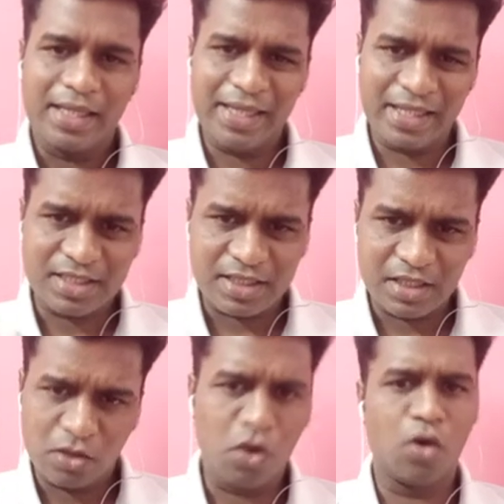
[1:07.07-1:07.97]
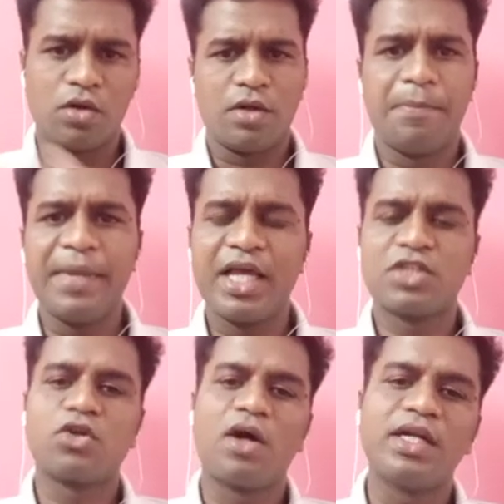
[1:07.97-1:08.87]
each loan
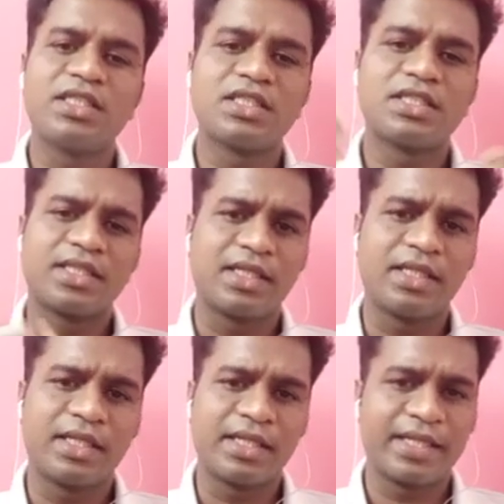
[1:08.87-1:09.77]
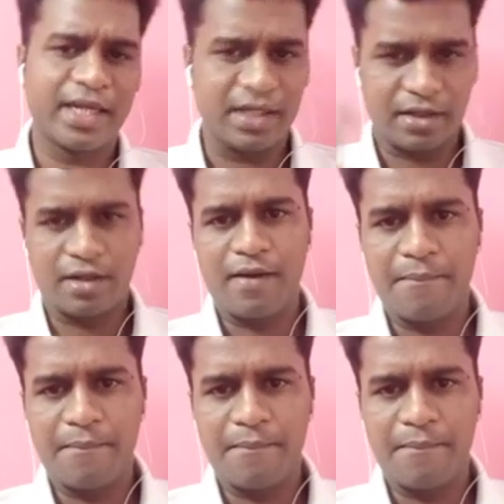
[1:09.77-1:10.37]
based on its tenor.